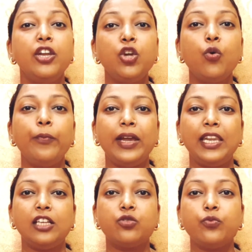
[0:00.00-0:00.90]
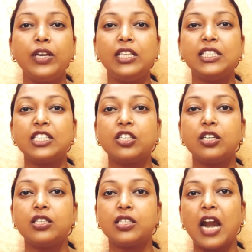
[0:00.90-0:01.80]
new meanings. We just
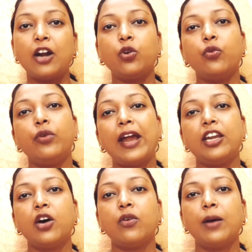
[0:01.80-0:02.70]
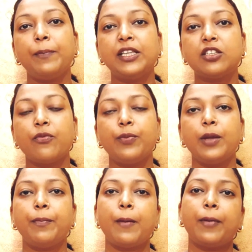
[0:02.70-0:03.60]
start to write down a piece of
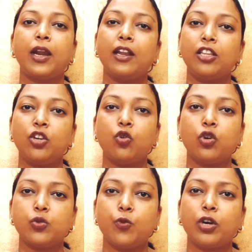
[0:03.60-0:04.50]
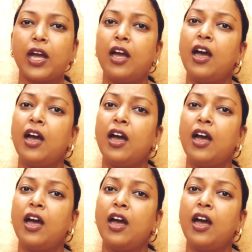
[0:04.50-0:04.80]
the paper and the notebook